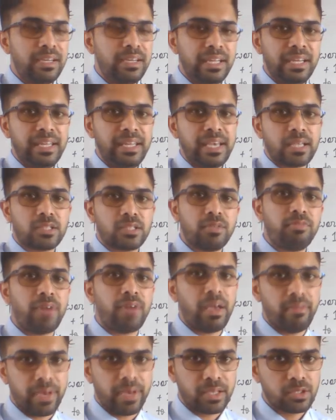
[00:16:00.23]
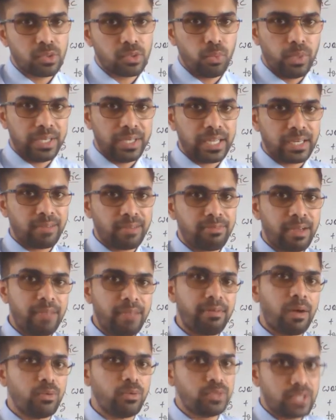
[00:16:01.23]
like d dx of 5x, we take the
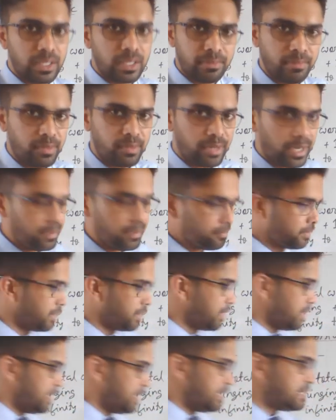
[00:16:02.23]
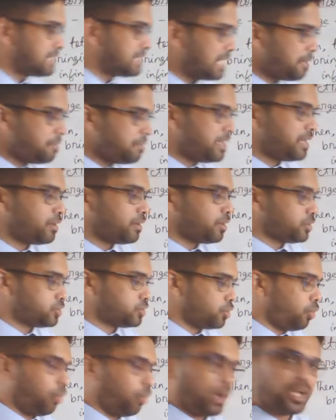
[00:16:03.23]
5 outside, right? Same here
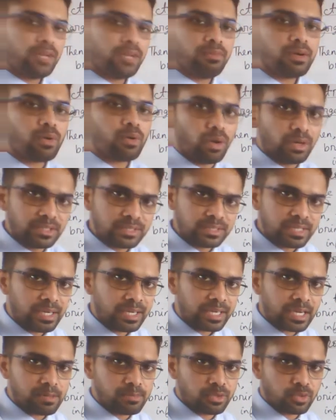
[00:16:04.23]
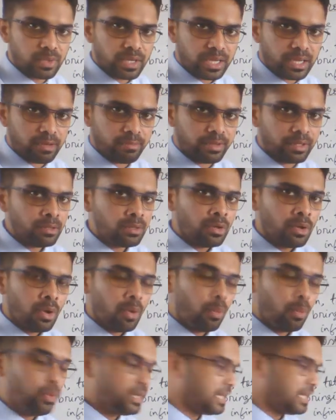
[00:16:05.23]
also, whatever constant terms we are having,
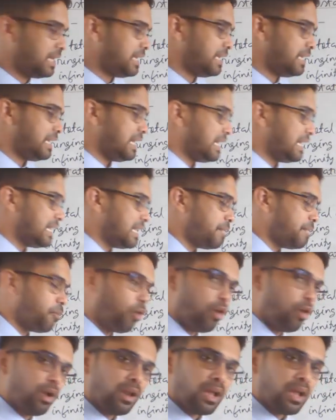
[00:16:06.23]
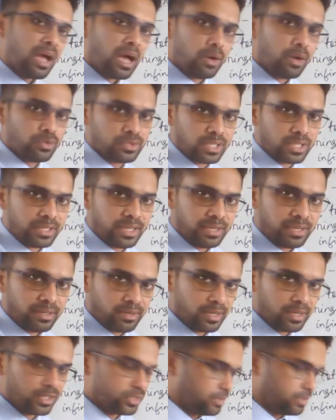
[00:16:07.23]
we can take them all outside the
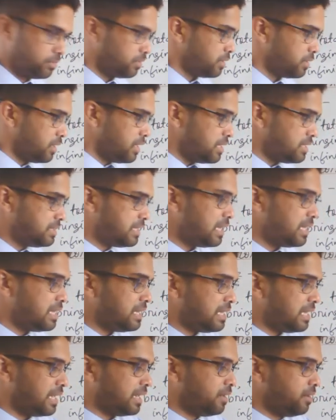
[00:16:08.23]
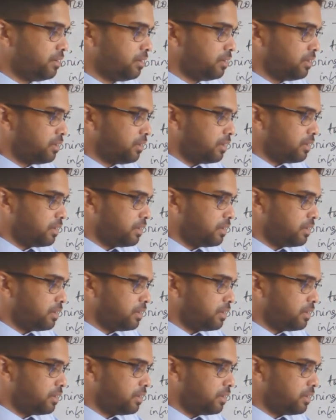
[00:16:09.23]
integration. Say here,